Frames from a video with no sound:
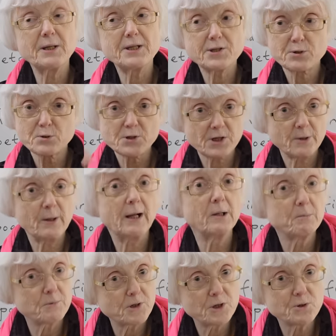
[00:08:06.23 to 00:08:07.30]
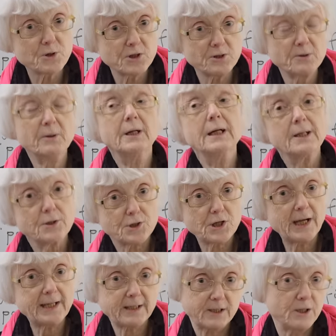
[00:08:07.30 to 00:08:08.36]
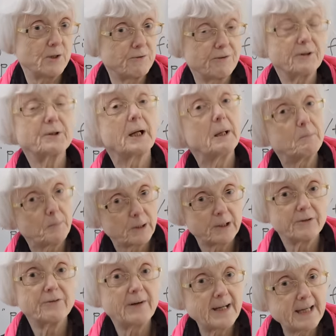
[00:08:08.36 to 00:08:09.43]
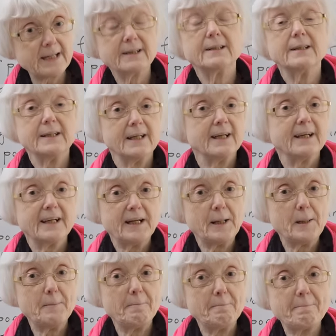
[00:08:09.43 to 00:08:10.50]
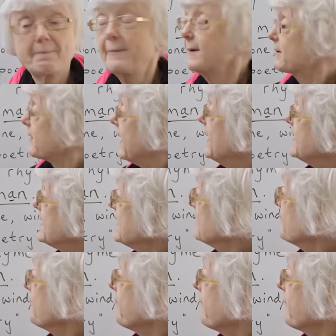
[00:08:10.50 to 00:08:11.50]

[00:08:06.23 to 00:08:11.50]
It also helps you to check your vocabulary. Okay,